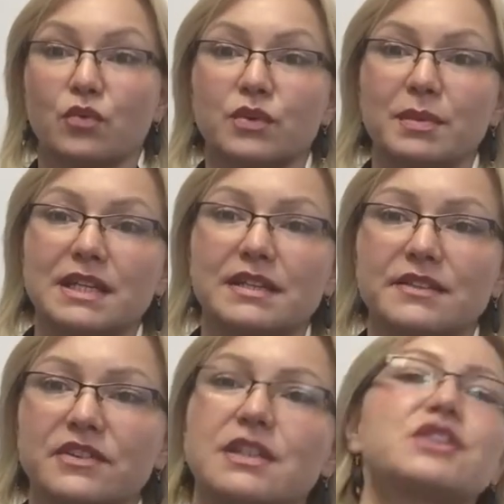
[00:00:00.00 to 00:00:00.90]
be a
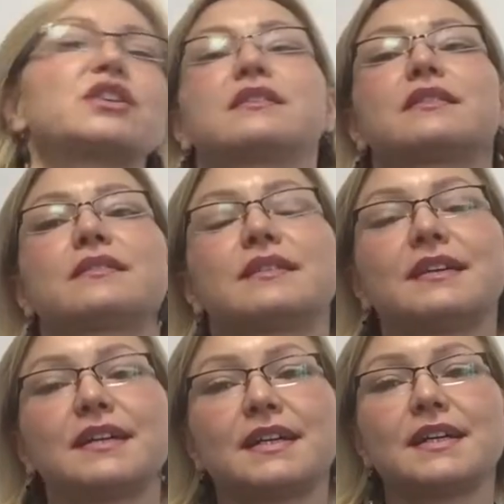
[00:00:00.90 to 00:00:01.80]
definition.
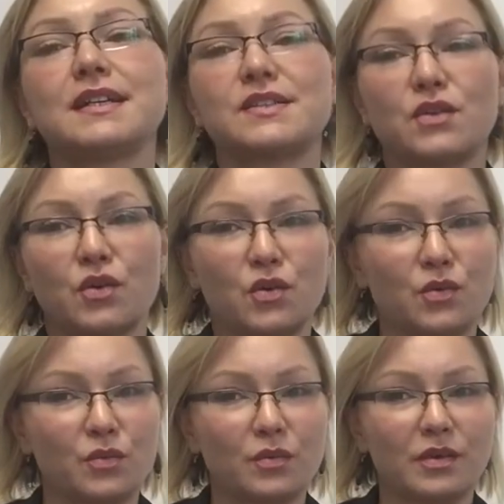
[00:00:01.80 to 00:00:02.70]

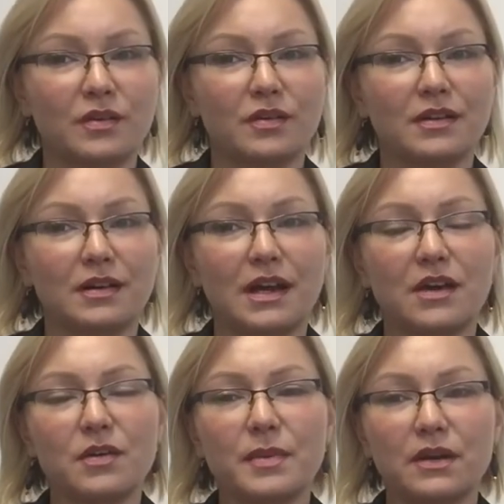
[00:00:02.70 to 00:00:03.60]
So
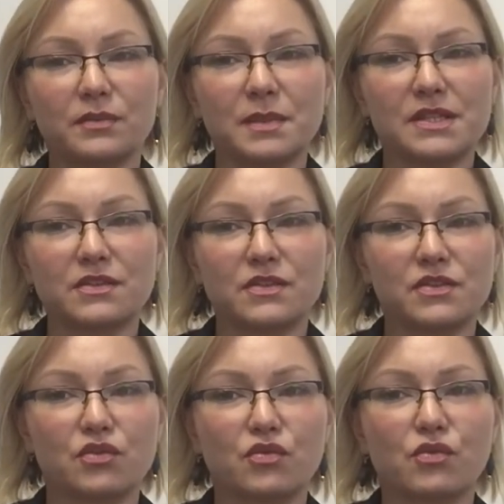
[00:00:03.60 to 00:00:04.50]
how about Mr.
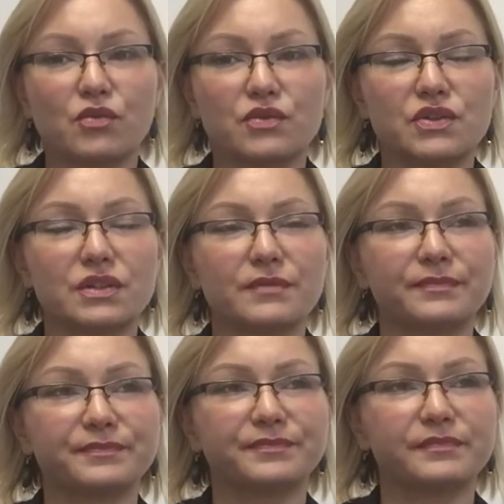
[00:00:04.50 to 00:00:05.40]
Scrooge?
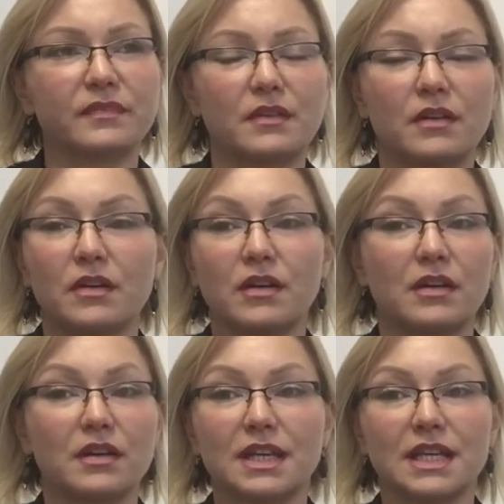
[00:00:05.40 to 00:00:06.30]

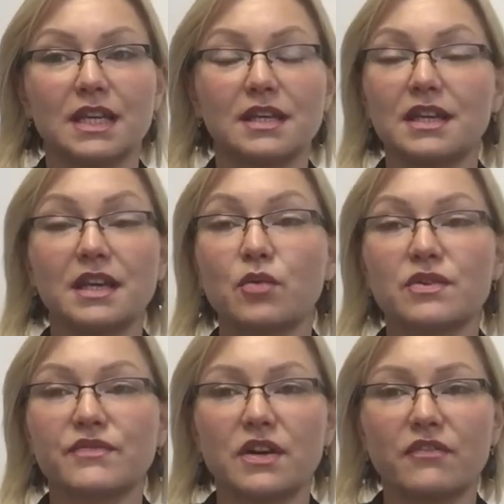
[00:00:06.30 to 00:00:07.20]
He
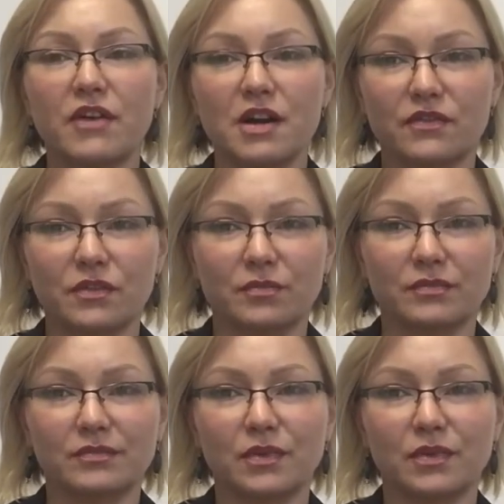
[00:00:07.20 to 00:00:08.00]
was very far from